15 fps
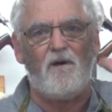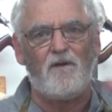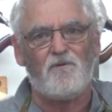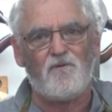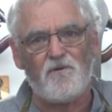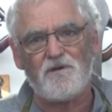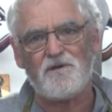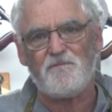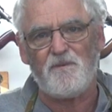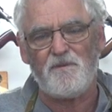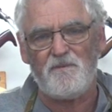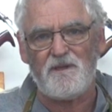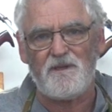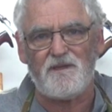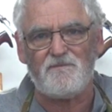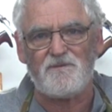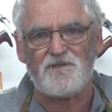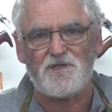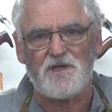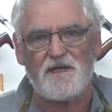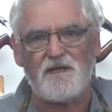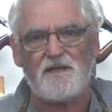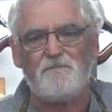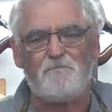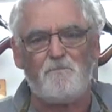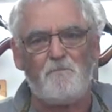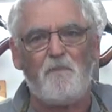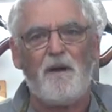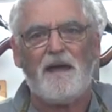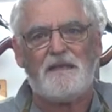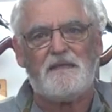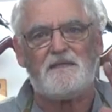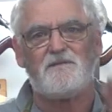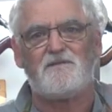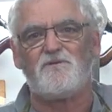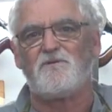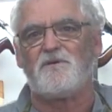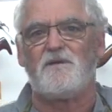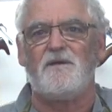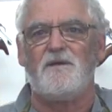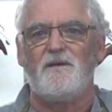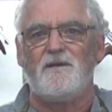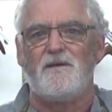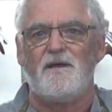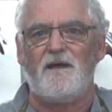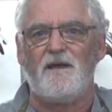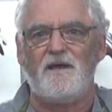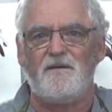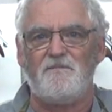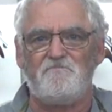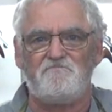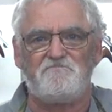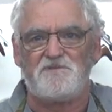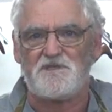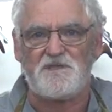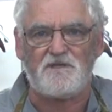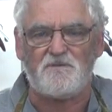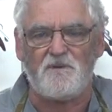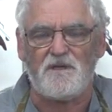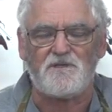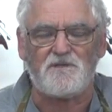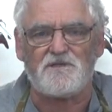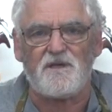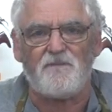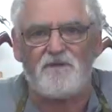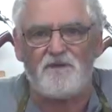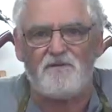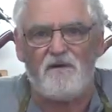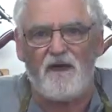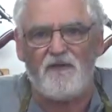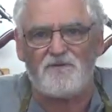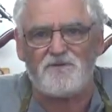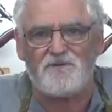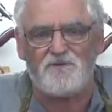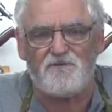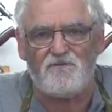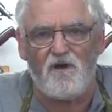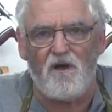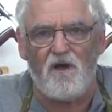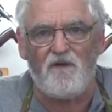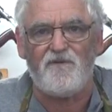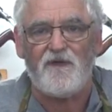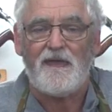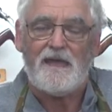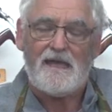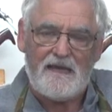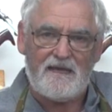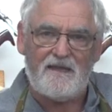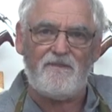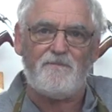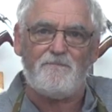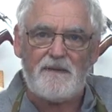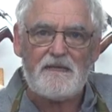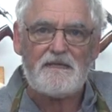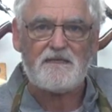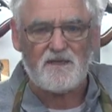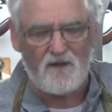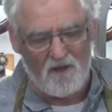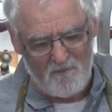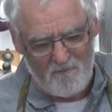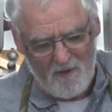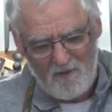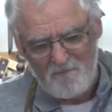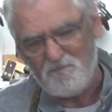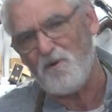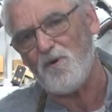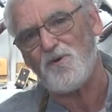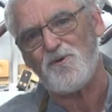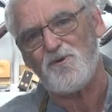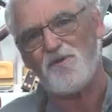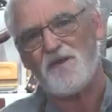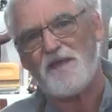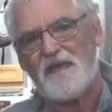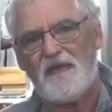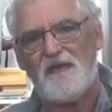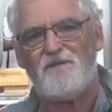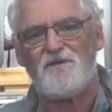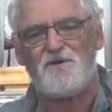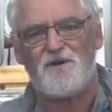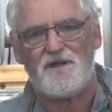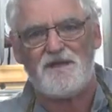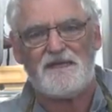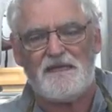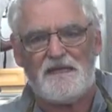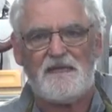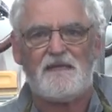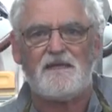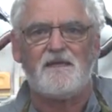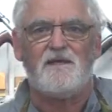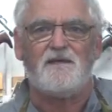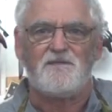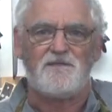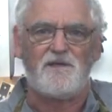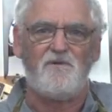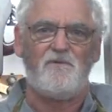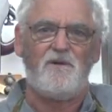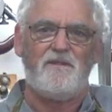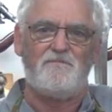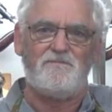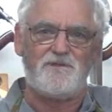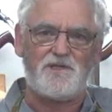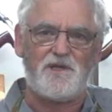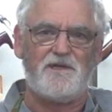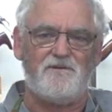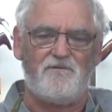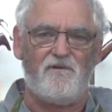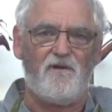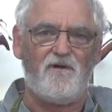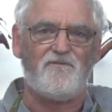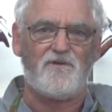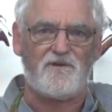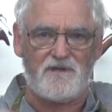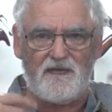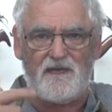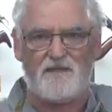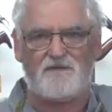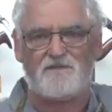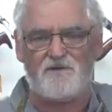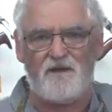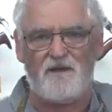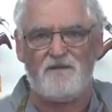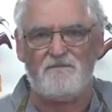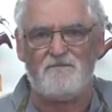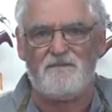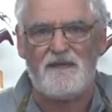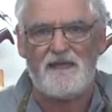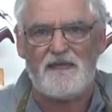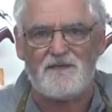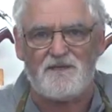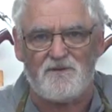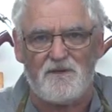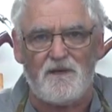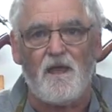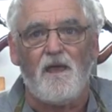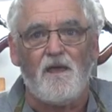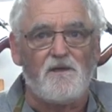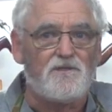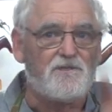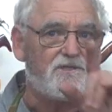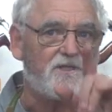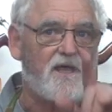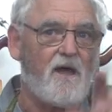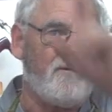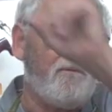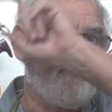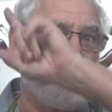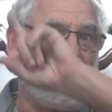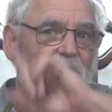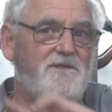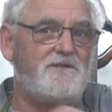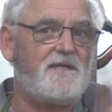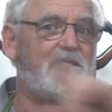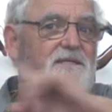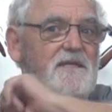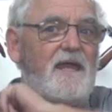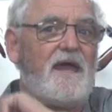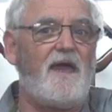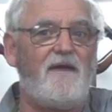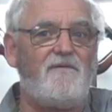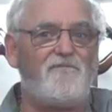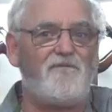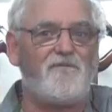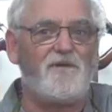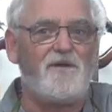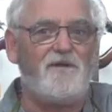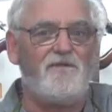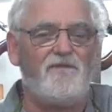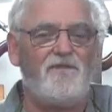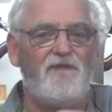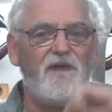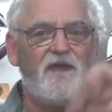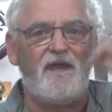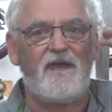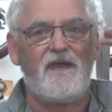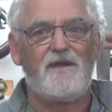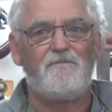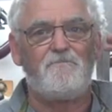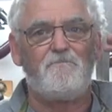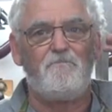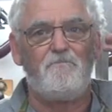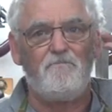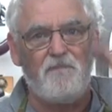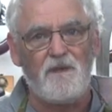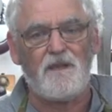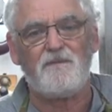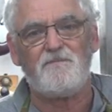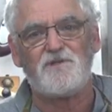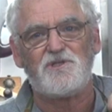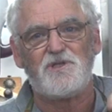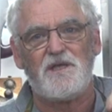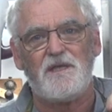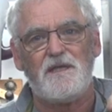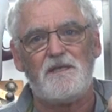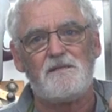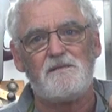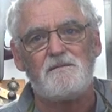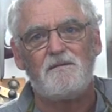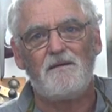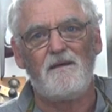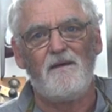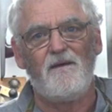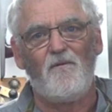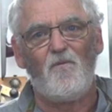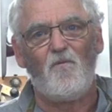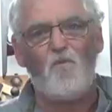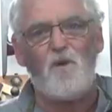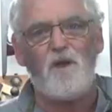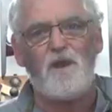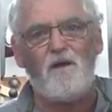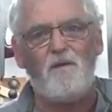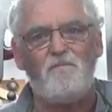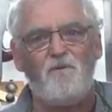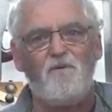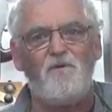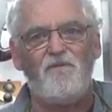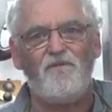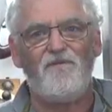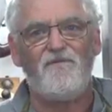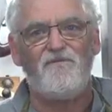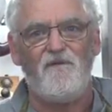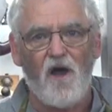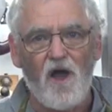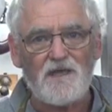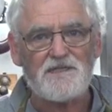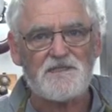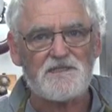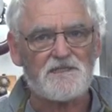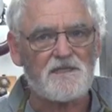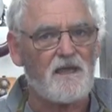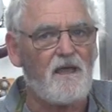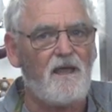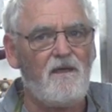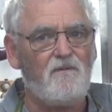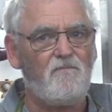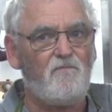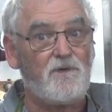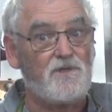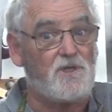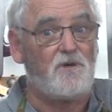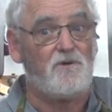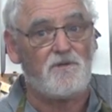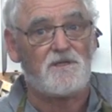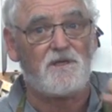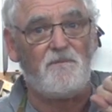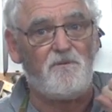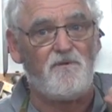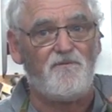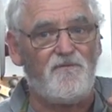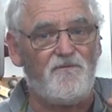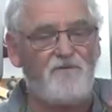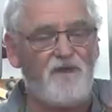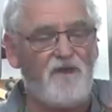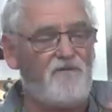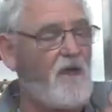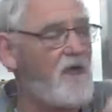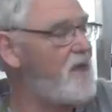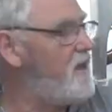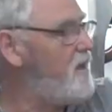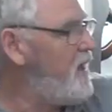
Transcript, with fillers: I ordered my milling machine, but it took um, six weeks or something or other to arrive. And in the meantime, I bought all the gear that I need so when the machine arrived, I could get straight into it. So I didn't have the milling machine when I bought the Vice, which I also bought from Vevor,